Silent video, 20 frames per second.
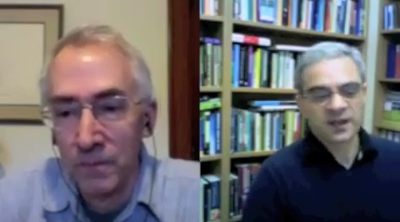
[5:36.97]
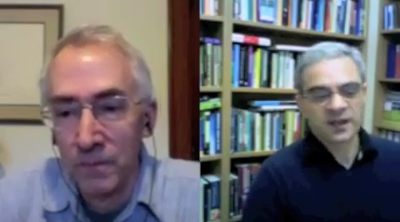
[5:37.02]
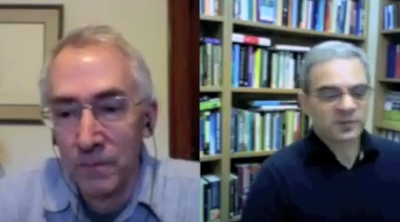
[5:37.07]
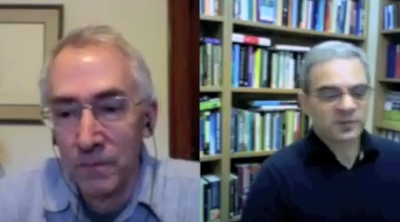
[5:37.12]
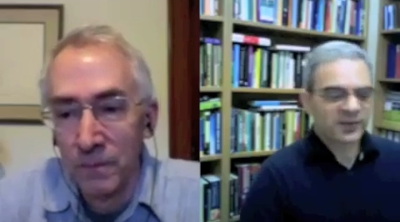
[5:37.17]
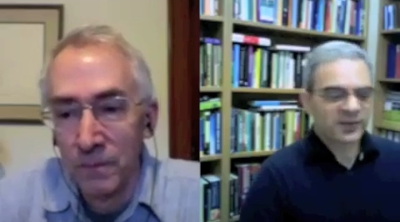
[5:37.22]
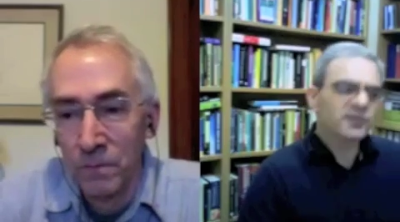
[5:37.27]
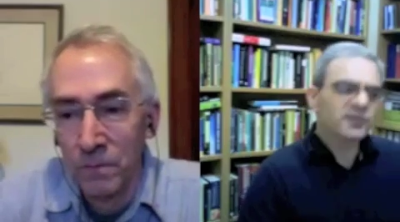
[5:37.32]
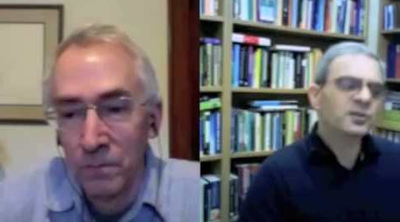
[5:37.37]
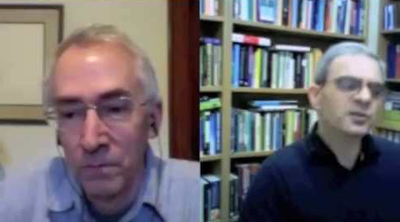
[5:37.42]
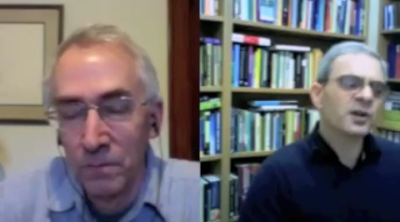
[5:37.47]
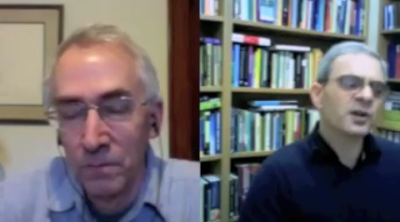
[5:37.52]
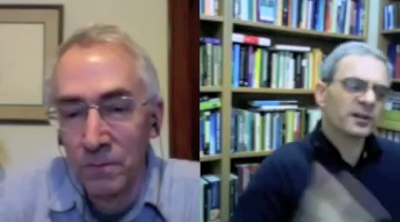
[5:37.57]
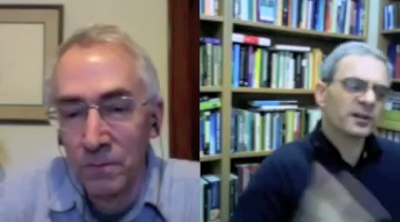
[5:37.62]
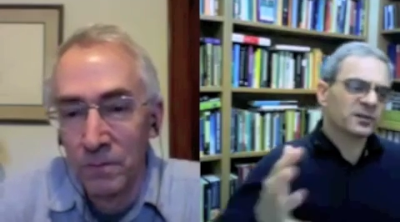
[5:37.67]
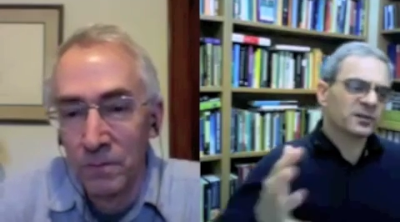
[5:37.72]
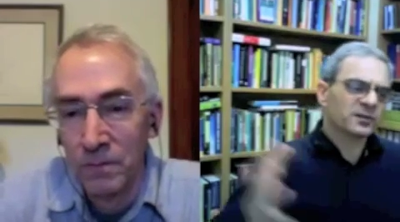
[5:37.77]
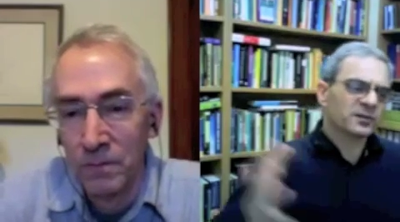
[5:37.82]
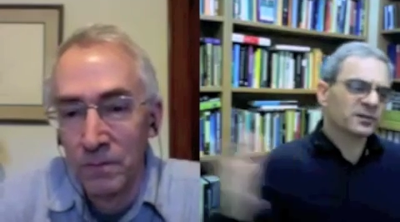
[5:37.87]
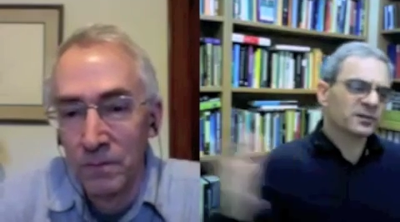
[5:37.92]
Speaker 1: But then you're,
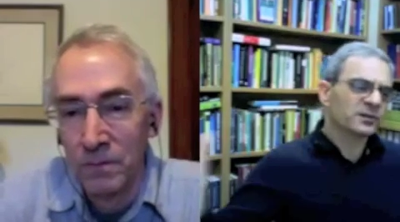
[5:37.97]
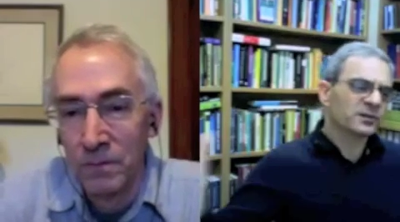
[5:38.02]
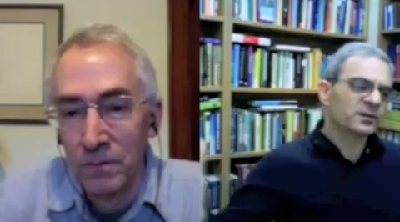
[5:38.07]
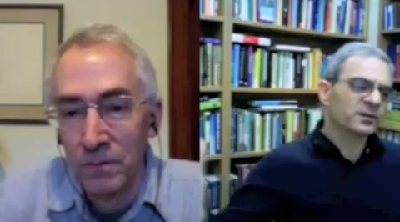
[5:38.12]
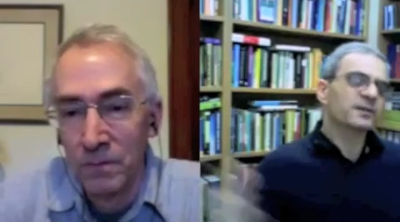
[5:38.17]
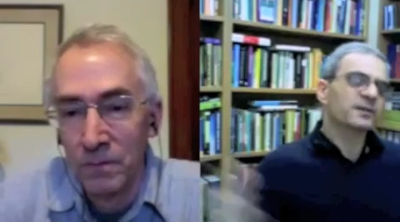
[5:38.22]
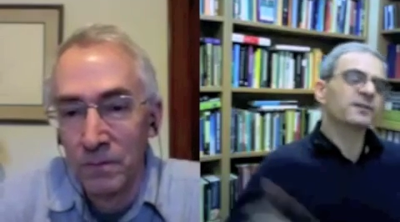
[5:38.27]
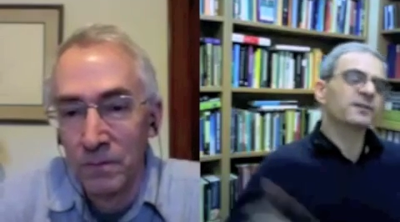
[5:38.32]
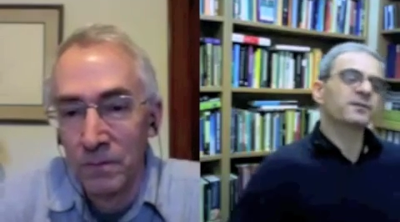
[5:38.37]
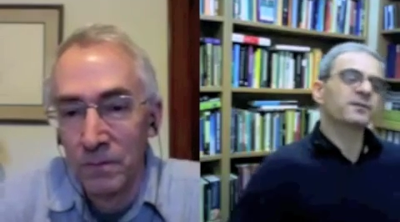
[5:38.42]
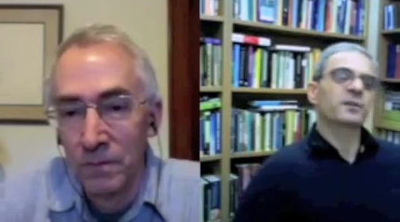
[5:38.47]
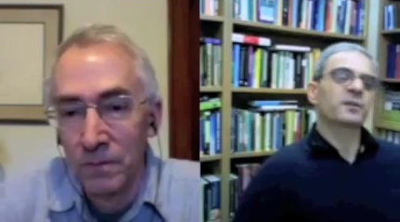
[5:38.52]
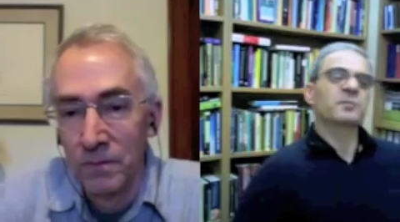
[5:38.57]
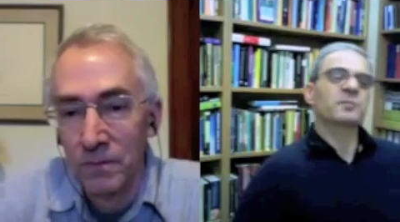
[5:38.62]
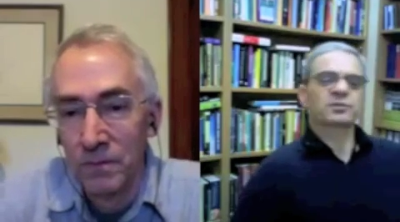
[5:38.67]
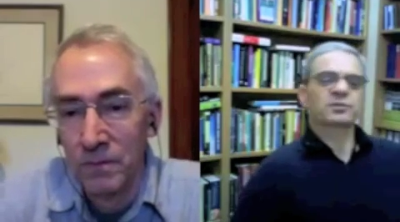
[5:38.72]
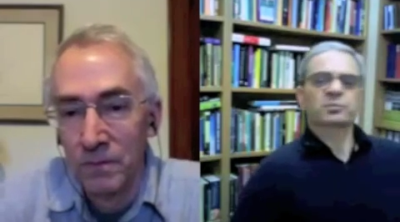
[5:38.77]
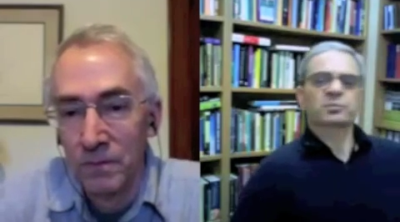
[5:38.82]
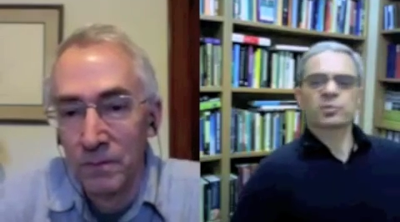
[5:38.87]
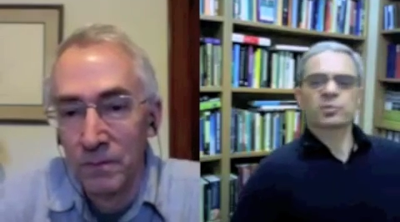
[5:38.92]
you're, you're looking for a
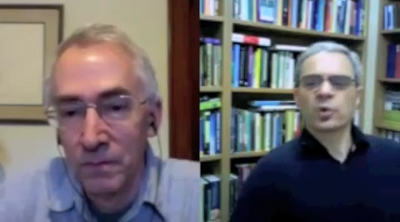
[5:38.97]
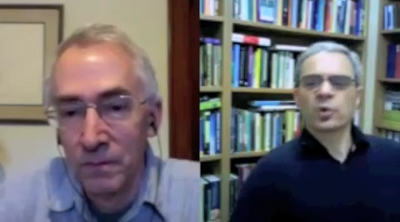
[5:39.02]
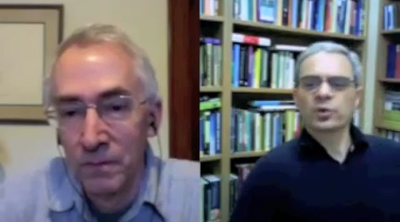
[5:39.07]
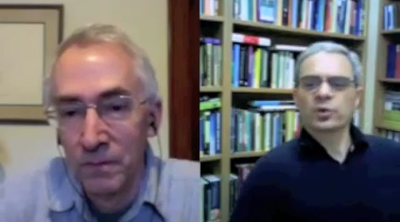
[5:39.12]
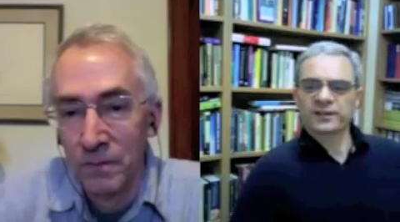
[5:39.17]
much broader